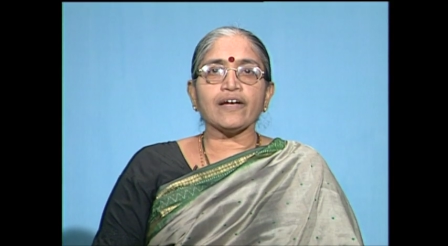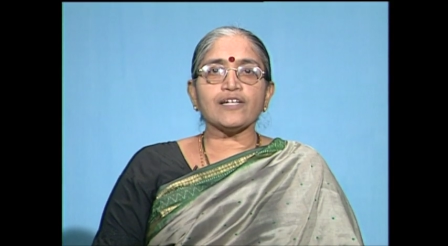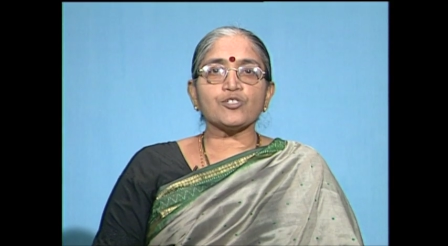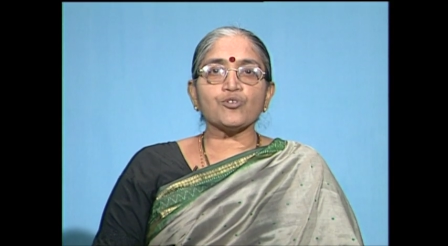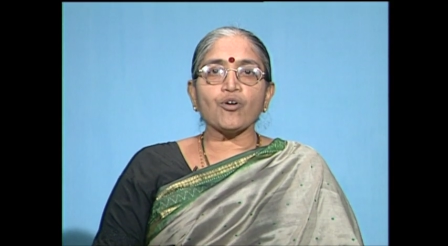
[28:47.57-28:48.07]

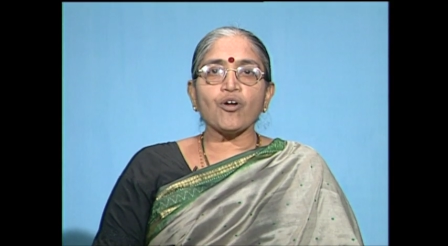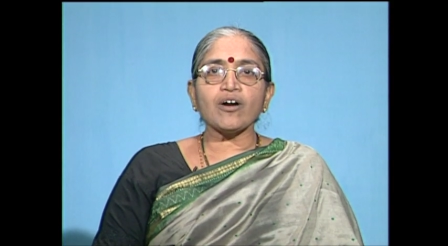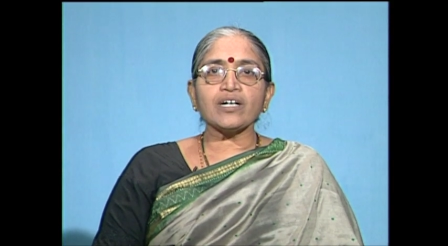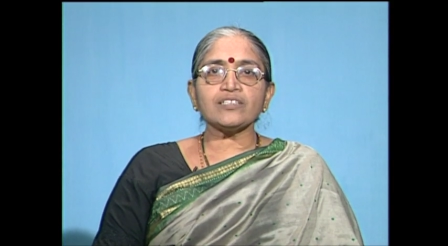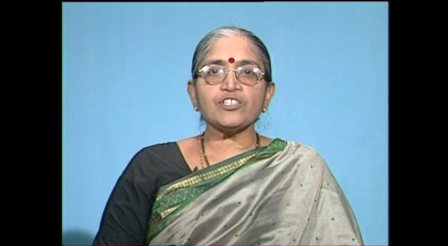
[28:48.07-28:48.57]
is no
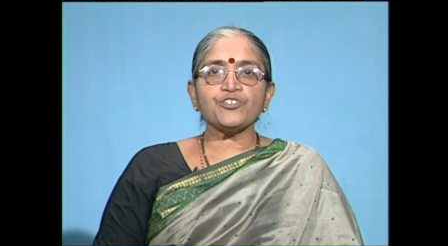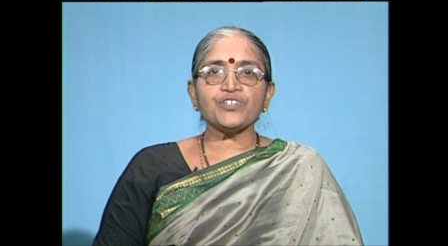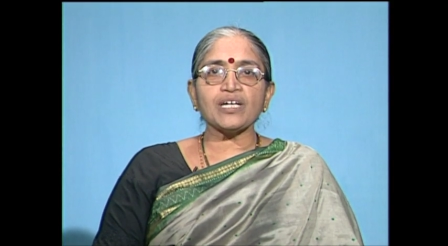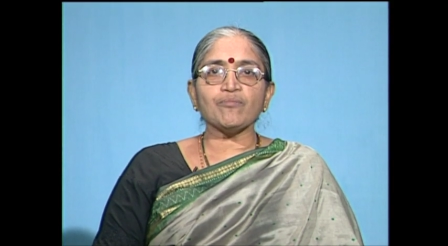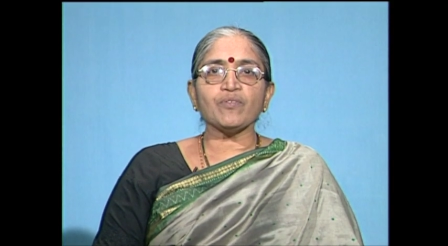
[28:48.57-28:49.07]
longer the
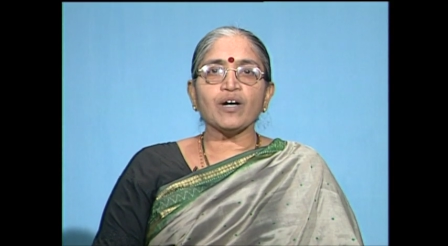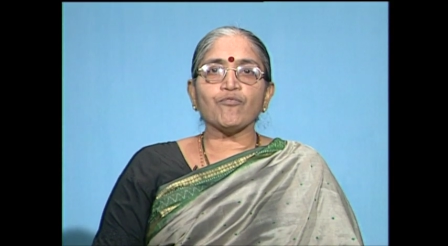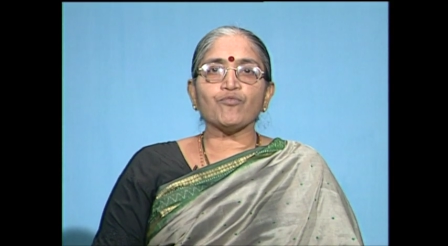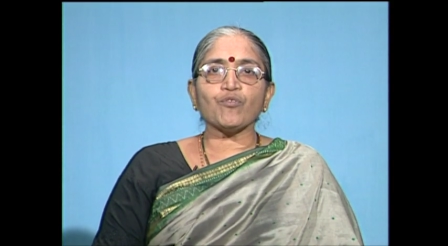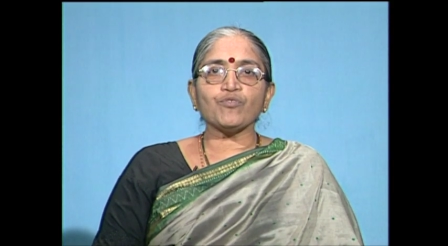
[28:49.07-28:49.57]
dream
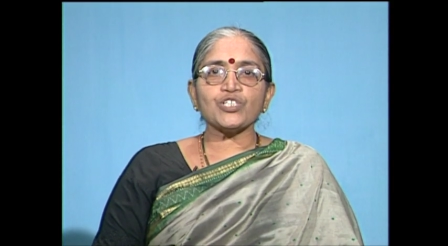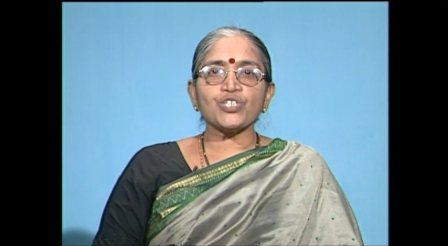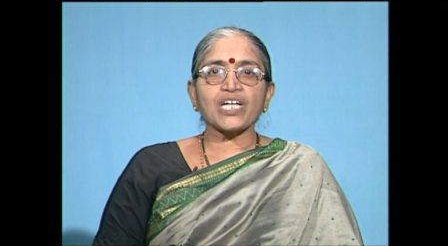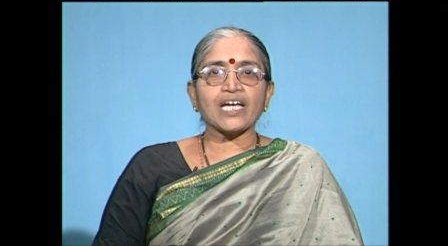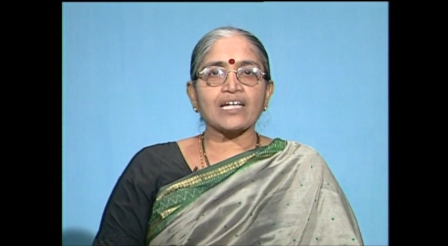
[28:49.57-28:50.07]
for which
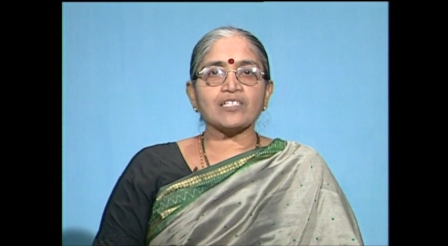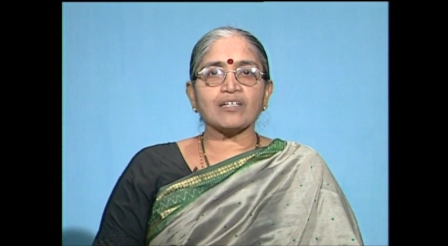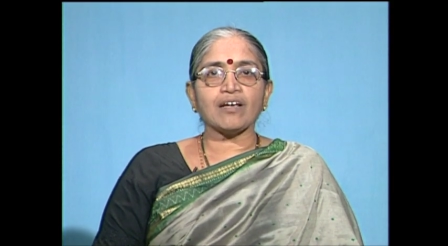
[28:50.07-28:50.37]
he has